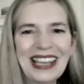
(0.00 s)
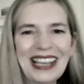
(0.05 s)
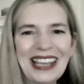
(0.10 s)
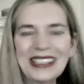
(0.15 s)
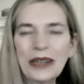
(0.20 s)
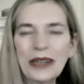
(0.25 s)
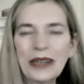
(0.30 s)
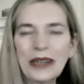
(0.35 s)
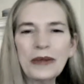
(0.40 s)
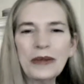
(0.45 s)

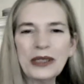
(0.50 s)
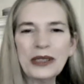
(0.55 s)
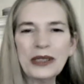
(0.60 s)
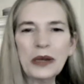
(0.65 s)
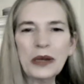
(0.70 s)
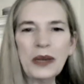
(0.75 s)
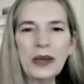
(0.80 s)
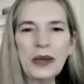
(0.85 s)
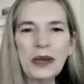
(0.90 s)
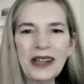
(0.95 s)

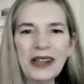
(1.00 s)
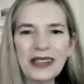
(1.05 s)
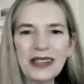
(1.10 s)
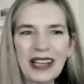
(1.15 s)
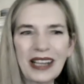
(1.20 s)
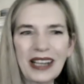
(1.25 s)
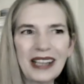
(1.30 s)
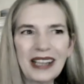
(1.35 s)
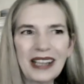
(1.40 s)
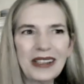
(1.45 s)
so weird.
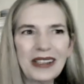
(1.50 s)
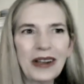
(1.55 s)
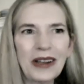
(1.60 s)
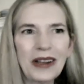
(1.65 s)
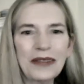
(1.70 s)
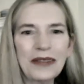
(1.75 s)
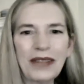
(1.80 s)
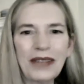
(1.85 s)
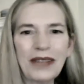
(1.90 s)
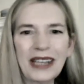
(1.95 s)
On
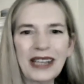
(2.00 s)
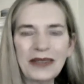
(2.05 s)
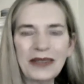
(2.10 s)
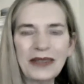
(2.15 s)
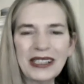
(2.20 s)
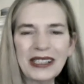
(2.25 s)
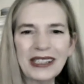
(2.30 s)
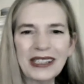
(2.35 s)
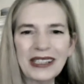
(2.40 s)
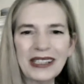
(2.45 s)
a flight
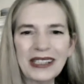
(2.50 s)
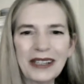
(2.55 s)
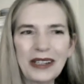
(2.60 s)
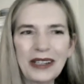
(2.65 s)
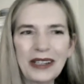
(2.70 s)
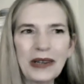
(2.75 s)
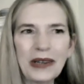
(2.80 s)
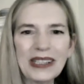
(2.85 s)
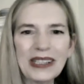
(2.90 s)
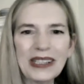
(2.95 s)
recently, New
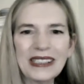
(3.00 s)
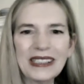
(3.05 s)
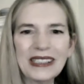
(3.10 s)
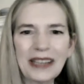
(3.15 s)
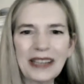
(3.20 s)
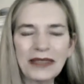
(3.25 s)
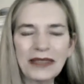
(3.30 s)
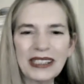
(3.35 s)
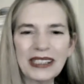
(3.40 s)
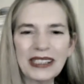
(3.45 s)
York to
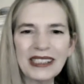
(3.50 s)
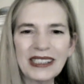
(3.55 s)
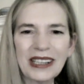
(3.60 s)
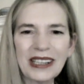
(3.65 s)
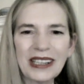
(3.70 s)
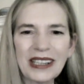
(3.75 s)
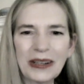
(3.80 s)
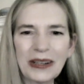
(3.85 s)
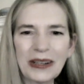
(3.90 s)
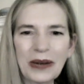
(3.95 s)
San
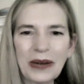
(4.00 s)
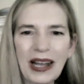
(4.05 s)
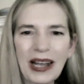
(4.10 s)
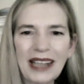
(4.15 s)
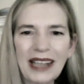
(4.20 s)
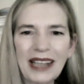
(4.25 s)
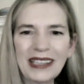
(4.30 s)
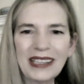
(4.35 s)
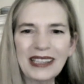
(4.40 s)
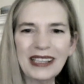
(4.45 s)
Francisco,
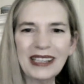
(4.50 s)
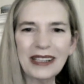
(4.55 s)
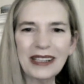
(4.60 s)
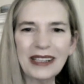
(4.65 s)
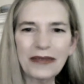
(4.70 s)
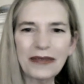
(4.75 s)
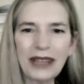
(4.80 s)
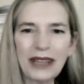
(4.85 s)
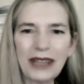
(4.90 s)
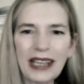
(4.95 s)
at the end of the
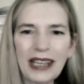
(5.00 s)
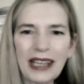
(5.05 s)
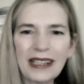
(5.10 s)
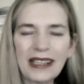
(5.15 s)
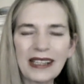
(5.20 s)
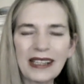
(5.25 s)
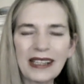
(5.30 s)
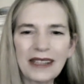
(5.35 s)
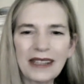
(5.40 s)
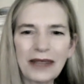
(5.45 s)
flight,
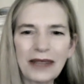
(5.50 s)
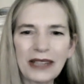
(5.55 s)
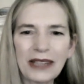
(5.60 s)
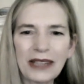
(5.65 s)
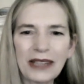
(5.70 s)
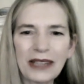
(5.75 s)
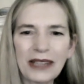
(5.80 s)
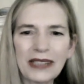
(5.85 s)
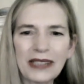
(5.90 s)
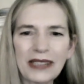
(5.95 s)
the fellow
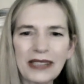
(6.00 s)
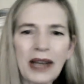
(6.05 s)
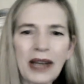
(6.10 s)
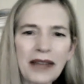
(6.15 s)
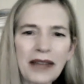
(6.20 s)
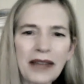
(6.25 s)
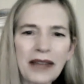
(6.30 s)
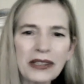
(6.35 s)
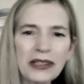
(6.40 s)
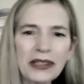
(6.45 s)
said, well,
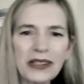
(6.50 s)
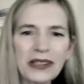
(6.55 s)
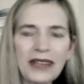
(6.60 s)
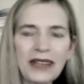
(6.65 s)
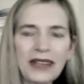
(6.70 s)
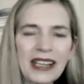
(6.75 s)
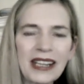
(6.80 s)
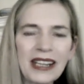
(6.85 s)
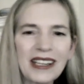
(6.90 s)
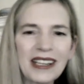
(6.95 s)
have a good
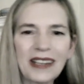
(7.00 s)
evening.